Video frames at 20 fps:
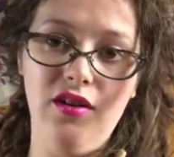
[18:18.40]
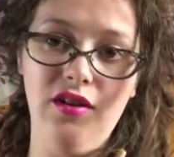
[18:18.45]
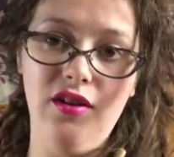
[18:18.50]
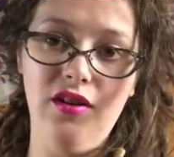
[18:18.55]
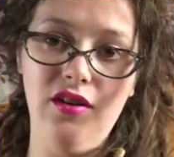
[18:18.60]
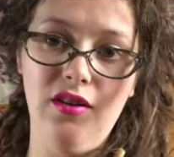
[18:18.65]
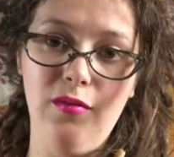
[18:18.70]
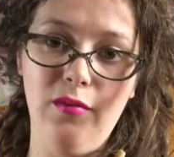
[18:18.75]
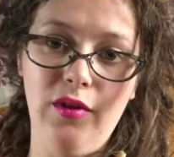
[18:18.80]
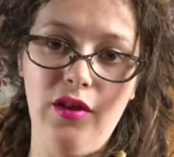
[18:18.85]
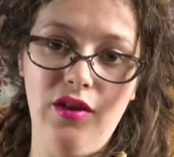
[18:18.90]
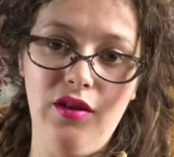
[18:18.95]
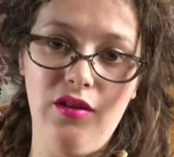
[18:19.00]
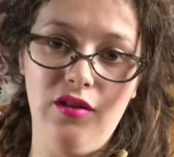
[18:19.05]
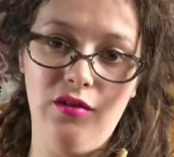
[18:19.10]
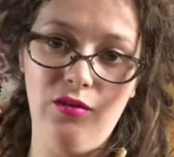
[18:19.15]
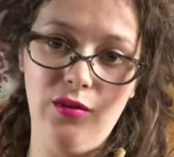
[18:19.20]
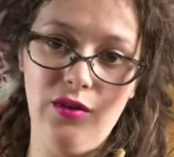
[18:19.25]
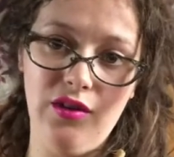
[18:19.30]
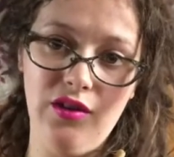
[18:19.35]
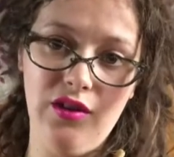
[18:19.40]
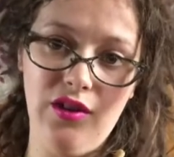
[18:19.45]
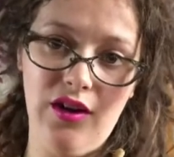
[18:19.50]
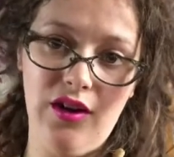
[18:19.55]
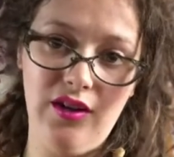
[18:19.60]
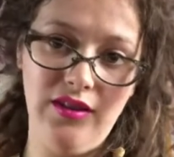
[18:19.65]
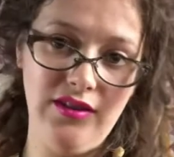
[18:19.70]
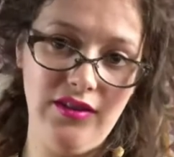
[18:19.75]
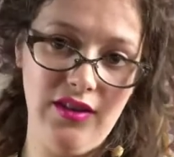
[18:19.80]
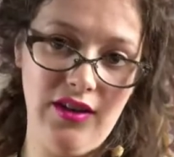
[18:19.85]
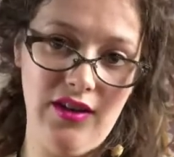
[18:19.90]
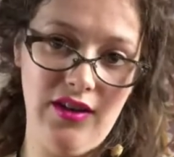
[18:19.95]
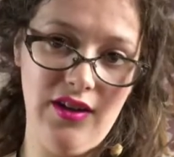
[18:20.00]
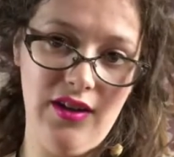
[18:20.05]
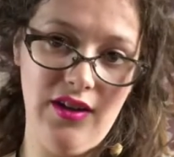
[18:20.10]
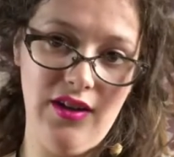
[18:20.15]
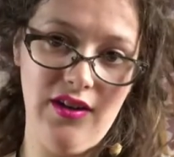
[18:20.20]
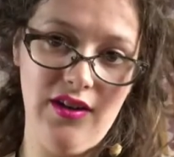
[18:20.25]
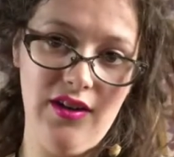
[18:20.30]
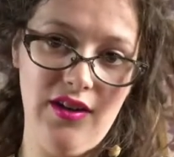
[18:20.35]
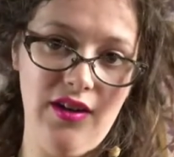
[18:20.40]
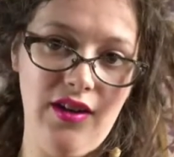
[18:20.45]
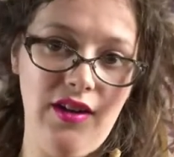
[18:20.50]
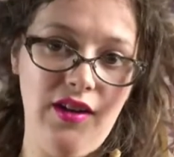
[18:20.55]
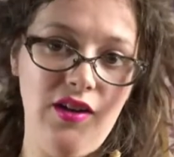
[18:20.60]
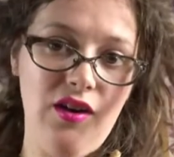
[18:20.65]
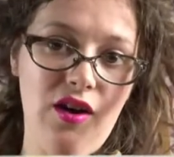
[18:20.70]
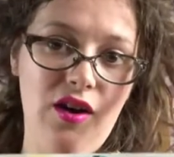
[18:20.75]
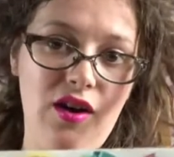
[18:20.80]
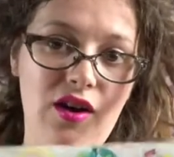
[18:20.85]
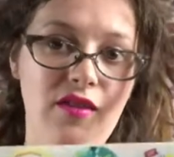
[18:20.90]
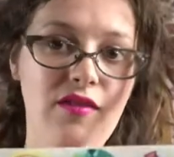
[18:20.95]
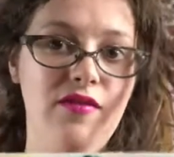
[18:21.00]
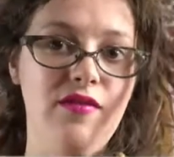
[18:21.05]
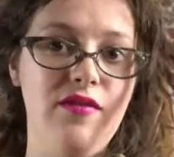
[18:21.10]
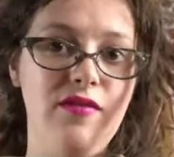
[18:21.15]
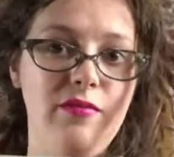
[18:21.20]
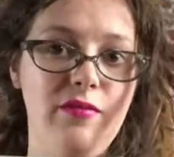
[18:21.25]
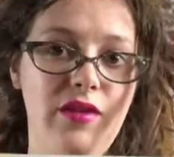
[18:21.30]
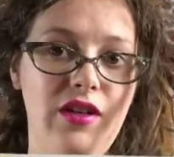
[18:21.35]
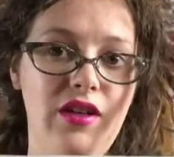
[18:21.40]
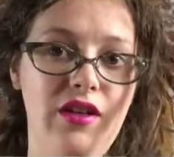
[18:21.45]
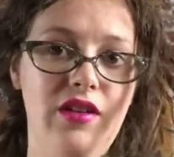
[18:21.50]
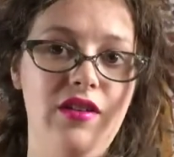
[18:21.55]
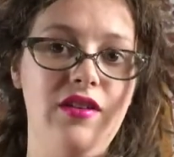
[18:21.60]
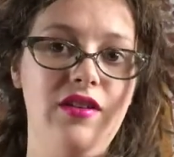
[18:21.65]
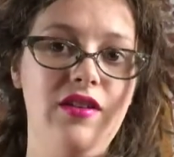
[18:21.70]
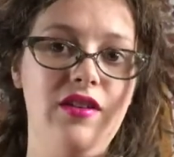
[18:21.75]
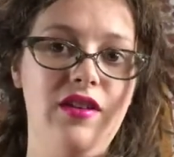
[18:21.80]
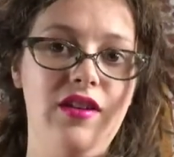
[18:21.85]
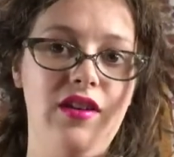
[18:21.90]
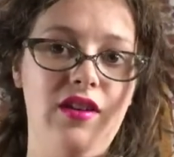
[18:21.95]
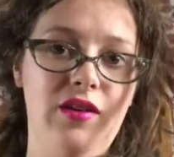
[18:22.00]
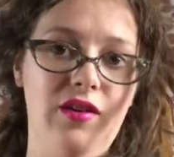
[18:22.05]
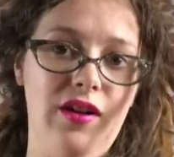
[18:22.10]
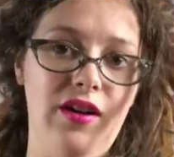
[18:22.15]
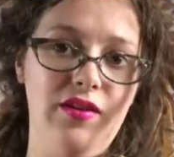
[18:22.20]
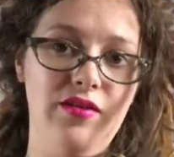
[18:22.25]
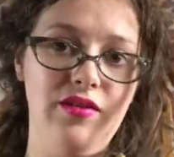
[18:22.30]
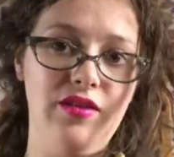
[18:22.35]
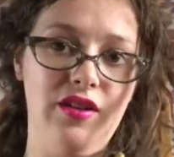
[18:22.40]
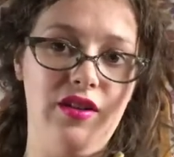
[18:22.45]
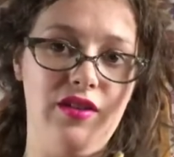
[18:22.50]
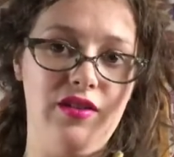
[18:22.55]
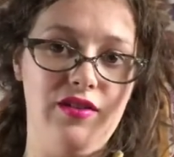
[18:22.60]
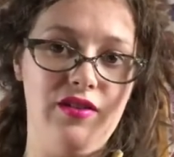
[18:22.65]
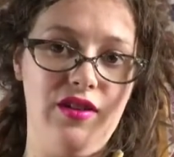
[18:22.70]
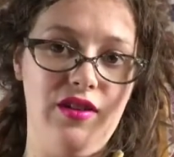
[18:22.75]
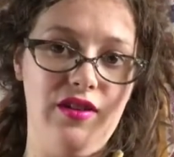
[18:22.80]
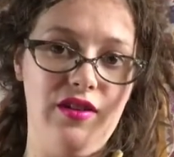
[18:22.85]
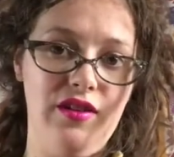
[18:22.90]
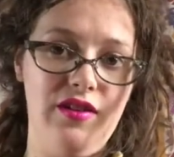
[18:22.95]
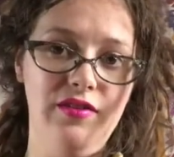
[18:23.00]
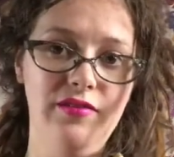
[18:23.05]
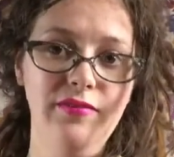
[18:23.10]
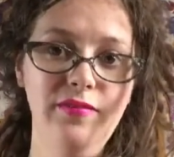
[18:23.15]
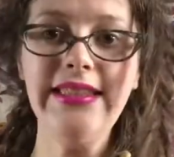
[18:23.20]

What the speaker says: in the mail with a goddess on it and a card from me and it'll have stickers on it.